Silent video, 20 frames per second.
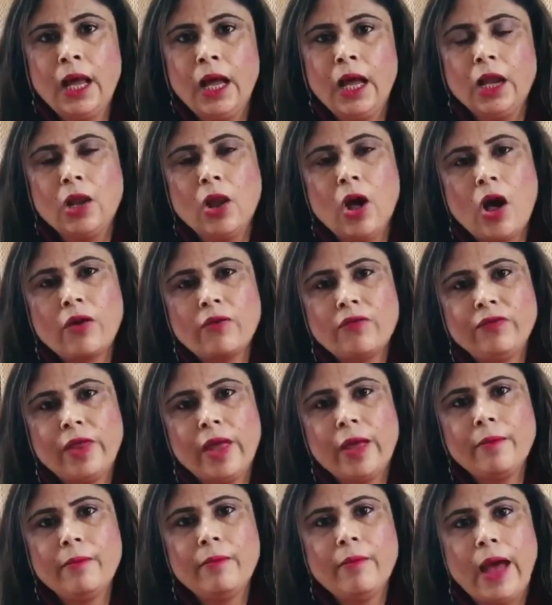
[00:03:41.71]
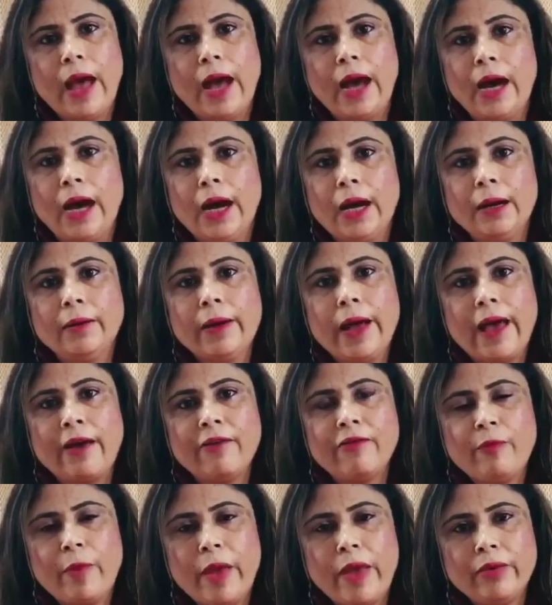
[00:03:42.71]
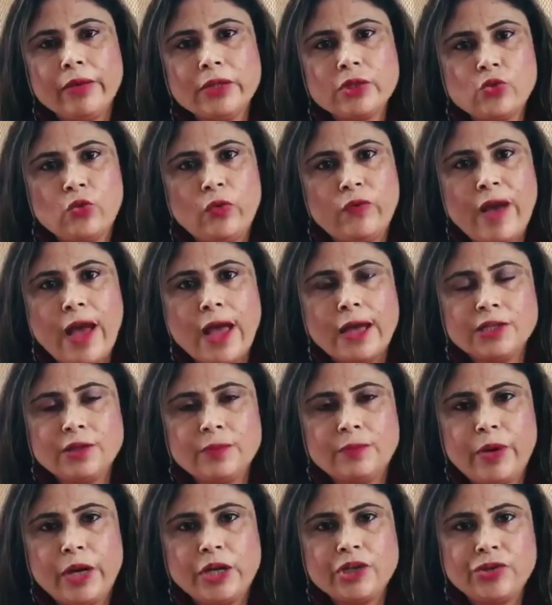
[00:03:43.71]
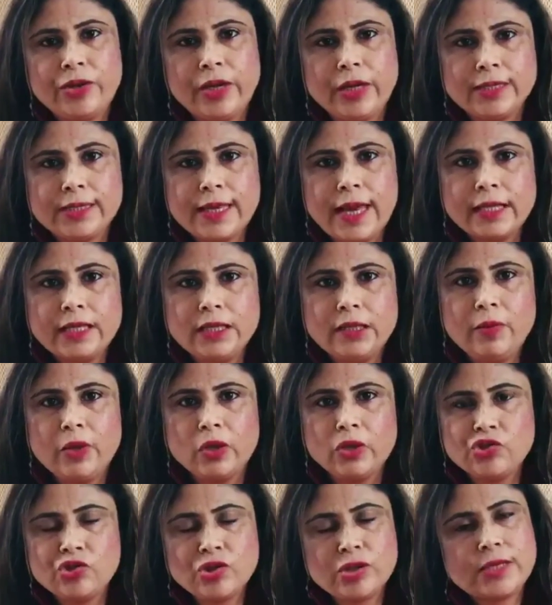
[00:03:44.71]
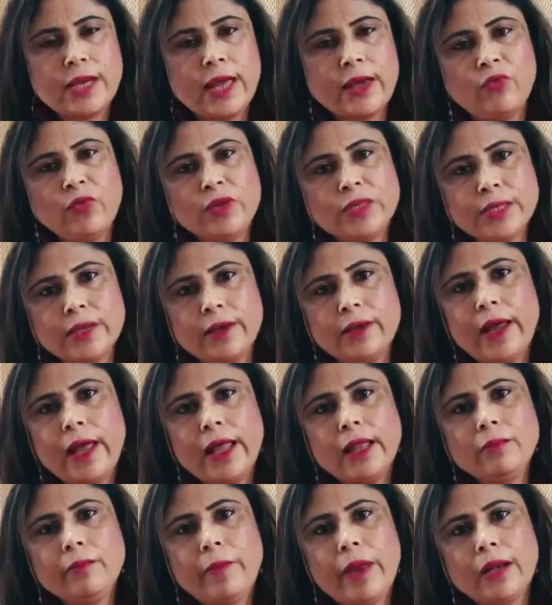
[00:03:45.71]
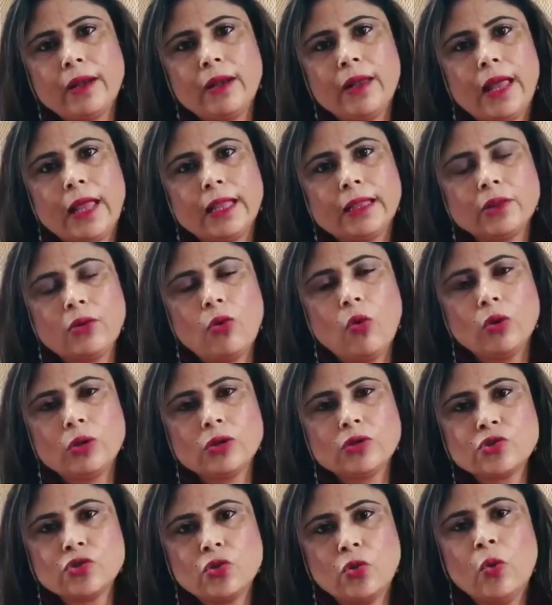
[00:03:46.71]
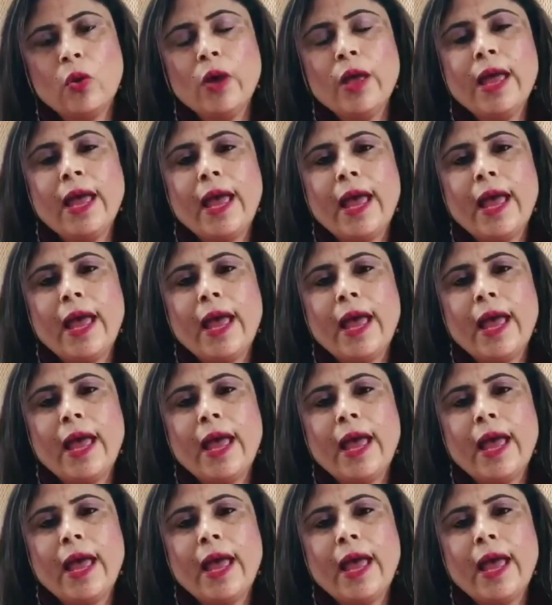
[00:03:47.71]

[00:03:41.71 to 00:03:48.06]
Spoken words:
A lot of them have parents who've had depression, anxiety, because just like physical health, mental health also